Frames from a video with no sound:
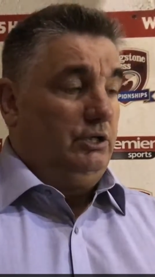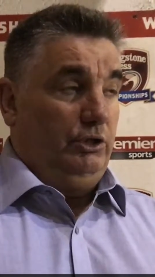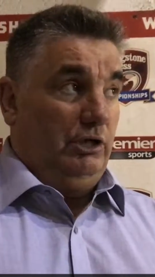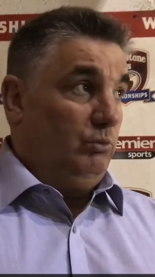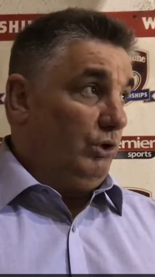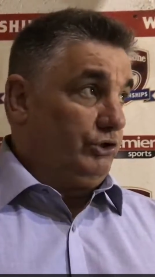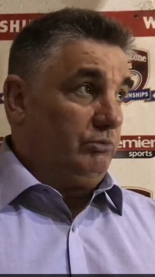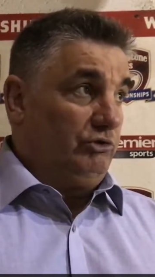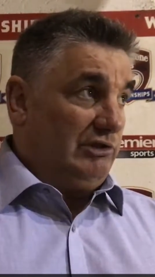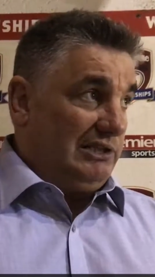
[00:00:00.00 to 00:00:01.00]
You know, I watched
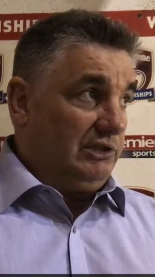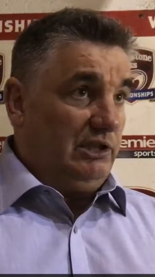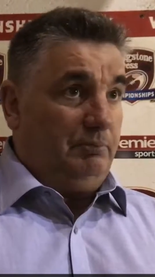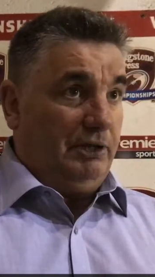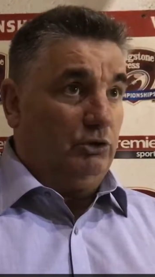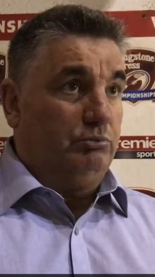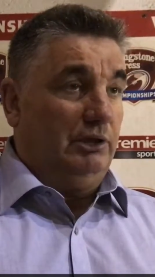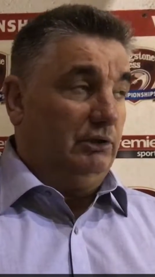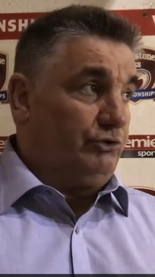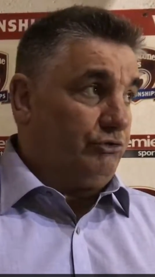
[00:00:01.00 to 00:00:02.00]
them gradually pick up
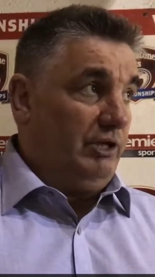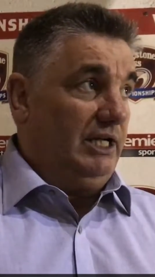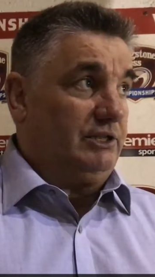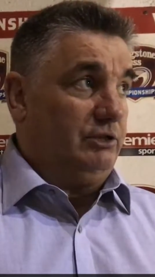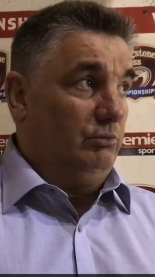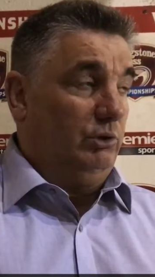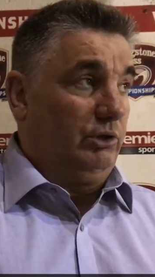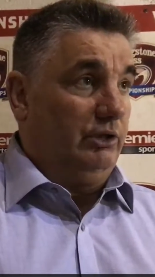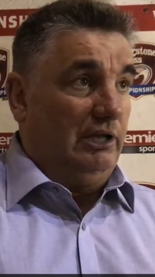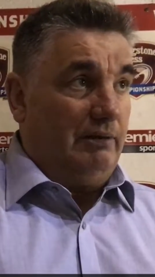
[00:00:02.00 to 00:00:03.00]
little traits that were
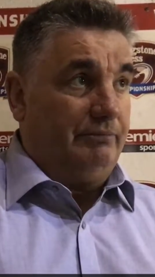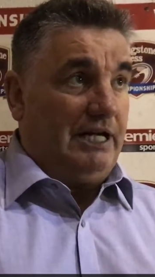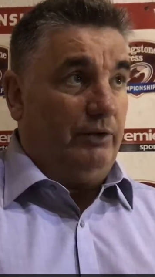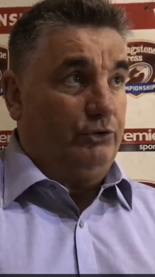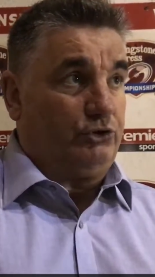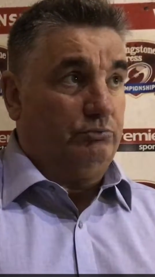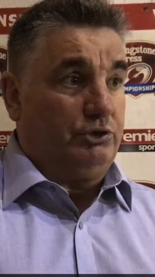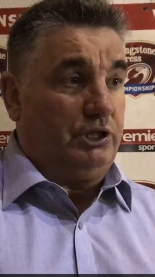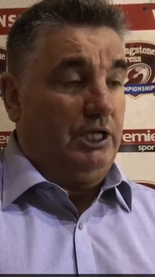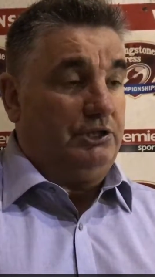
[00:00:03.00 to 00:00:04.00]
going to let them down at some
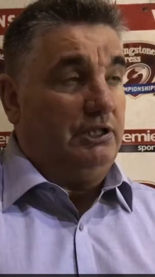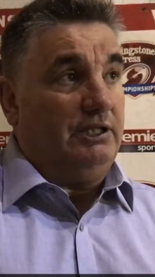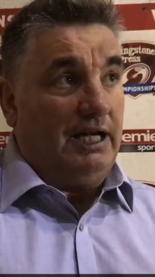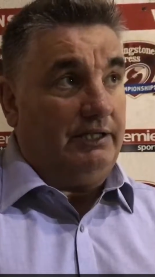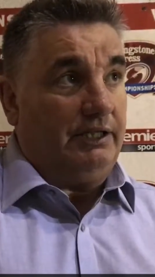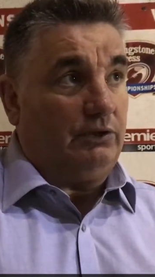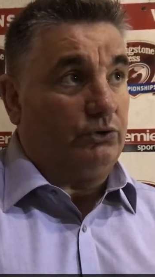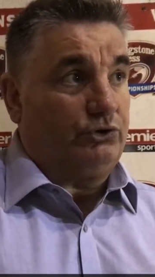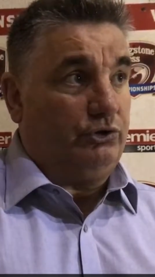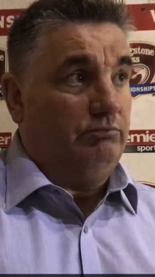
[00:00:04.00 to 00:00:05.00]
stage, and at the end it
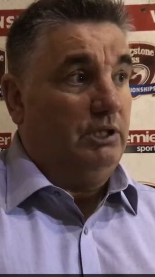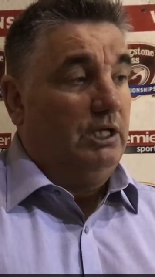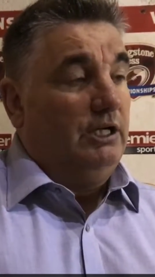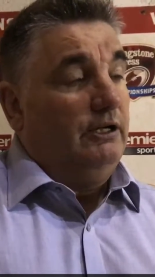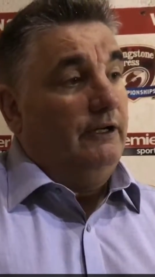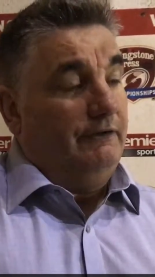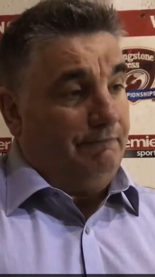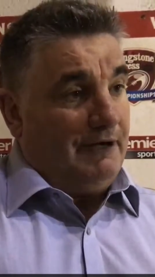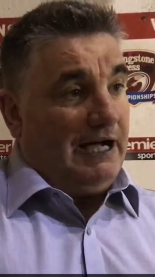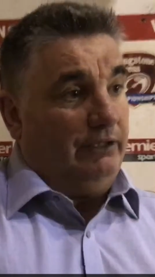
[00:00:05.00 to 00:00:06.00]
cost them the
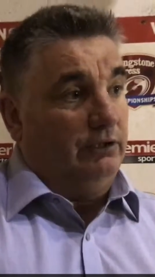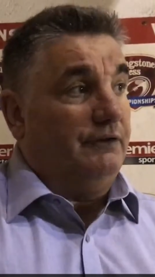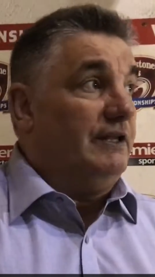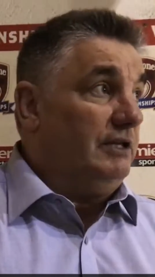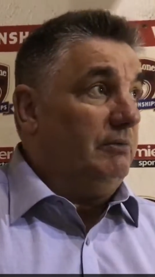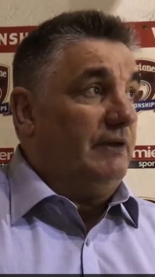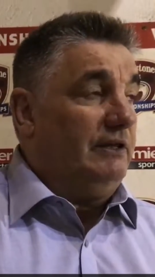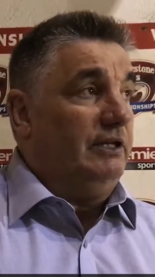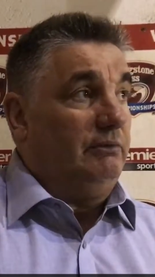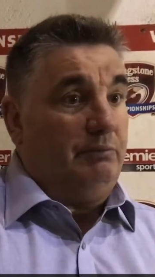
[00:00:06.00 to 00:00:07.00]
final. Then
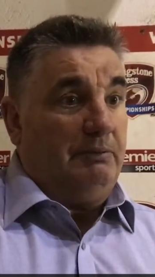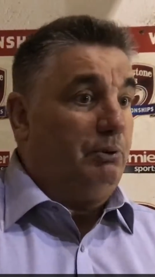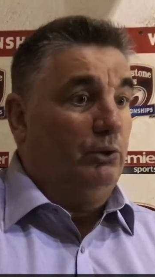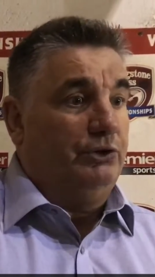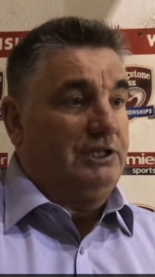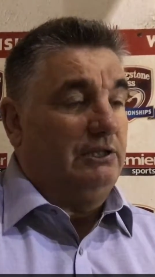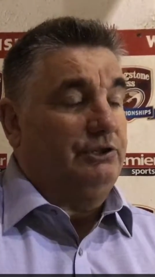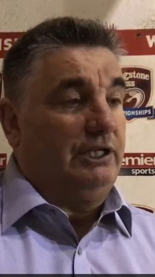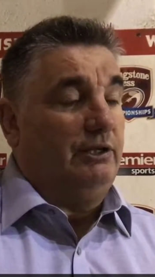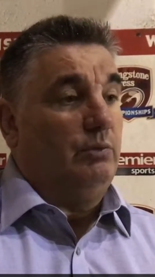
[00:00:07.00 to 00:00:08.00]
they pulled themselves
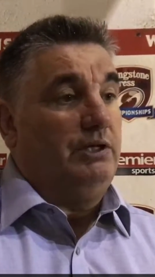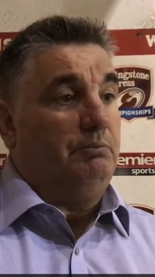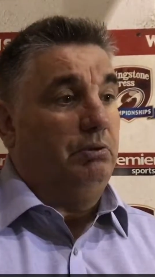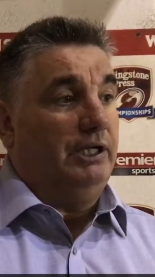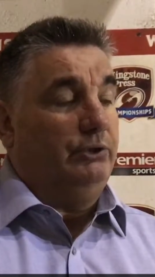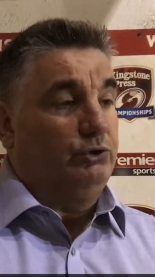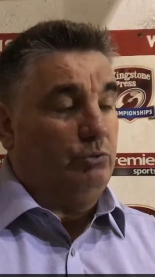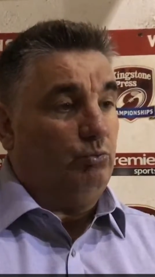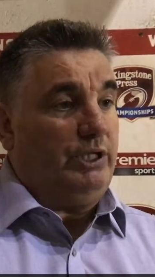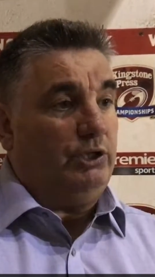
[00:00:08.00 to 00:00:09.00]
together when they played us,
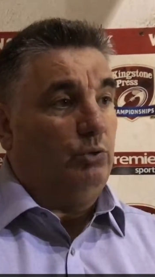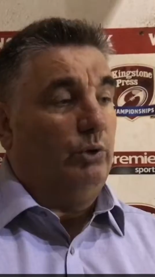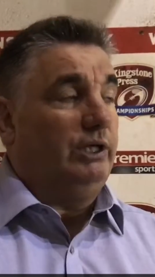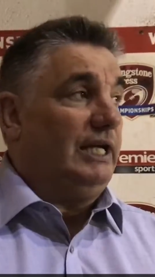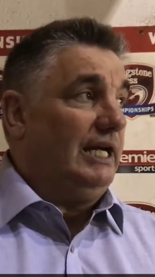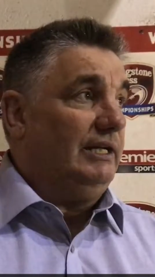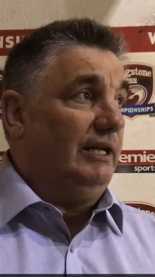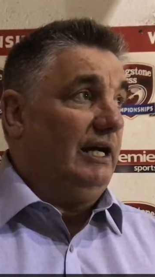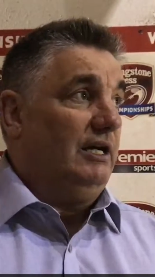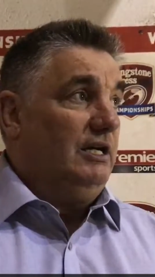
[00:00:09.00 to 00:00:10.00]
and we don't want to get into
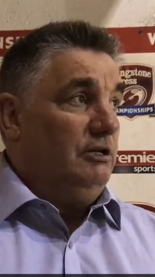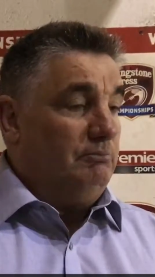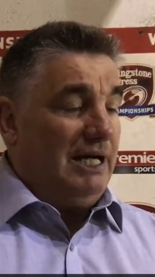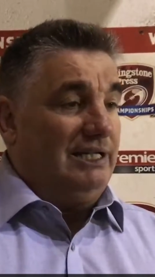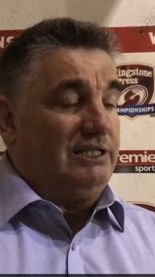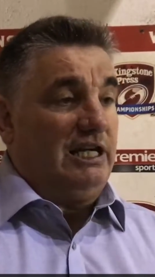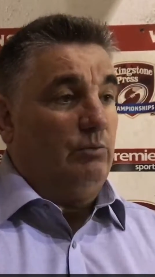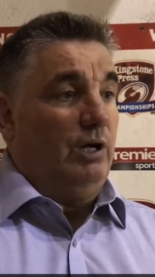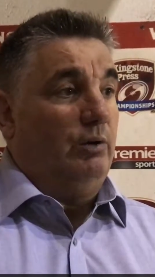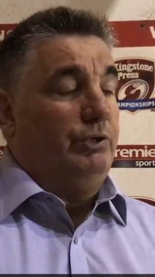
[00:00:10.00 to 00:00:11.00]
that
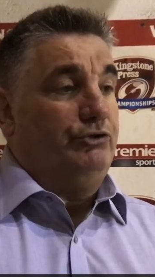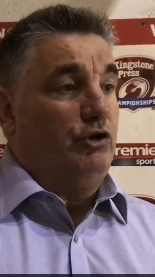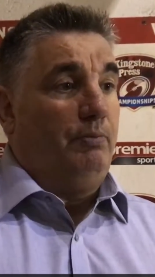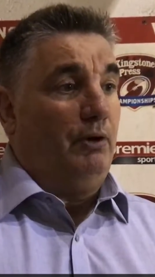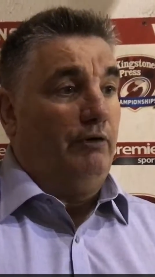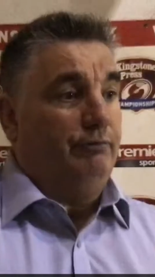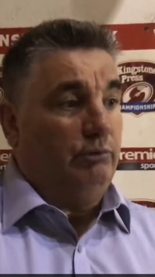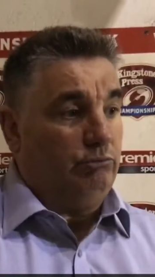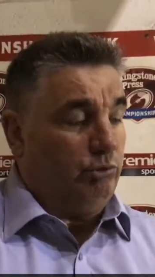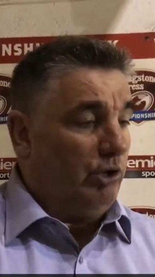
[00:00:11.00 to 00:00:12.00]
mindset where we drop off.
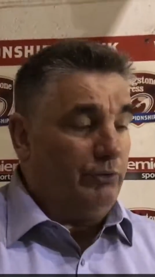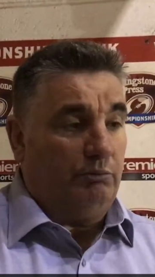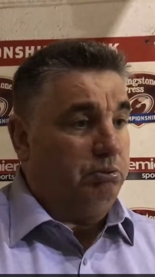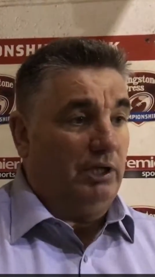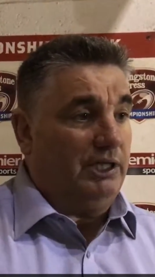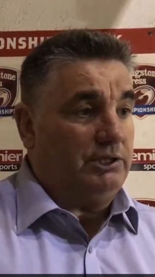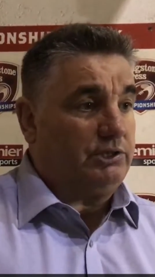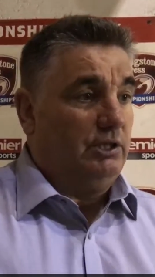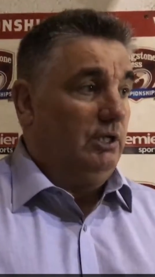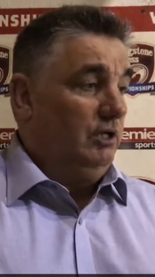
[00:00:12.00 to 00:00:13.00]
We're on the players.